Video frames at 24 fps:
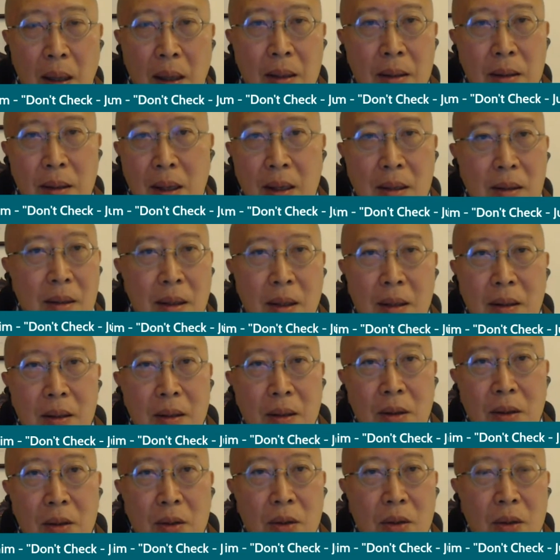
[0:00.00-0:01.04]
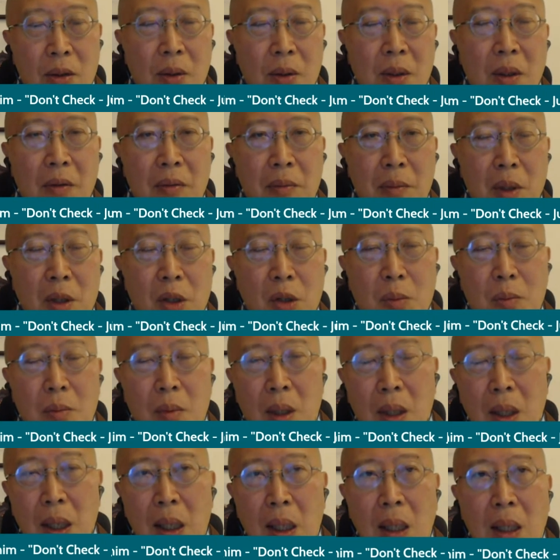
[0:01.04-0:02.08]
and Zen centers don't have much
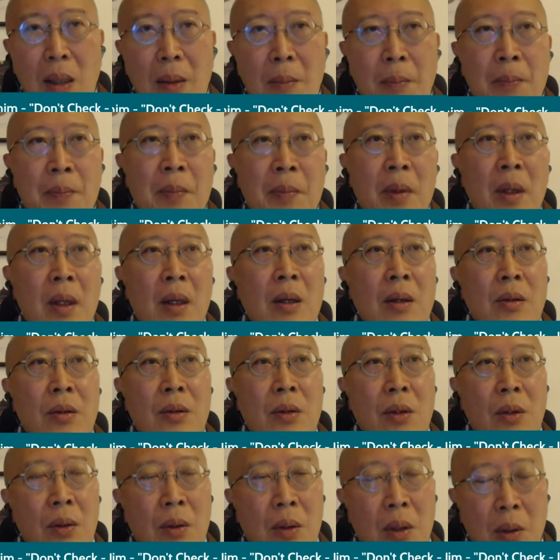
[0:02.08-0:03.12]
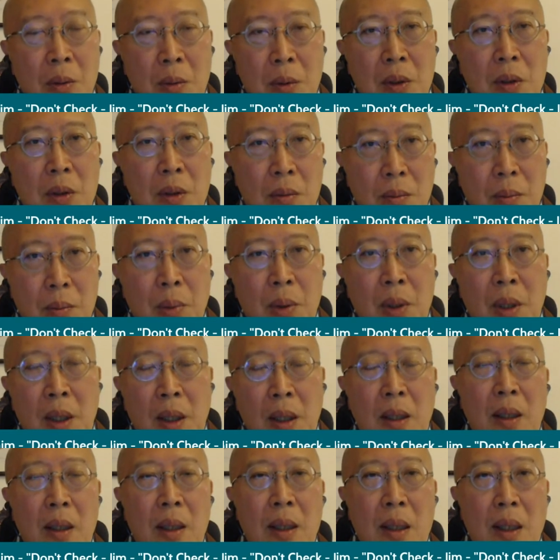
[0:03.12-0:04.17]
money, so they were
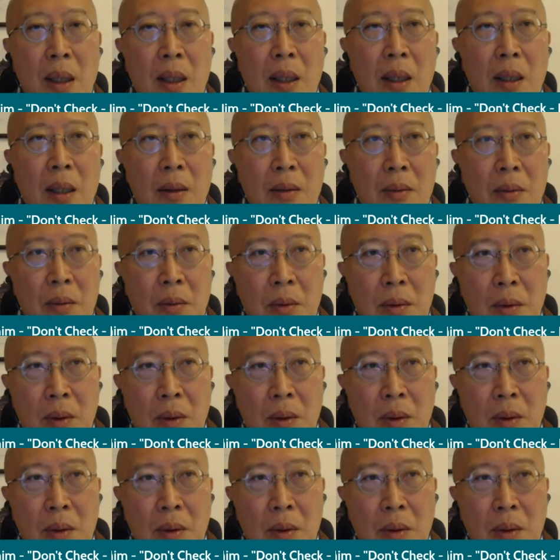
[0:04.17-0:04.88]
putting in their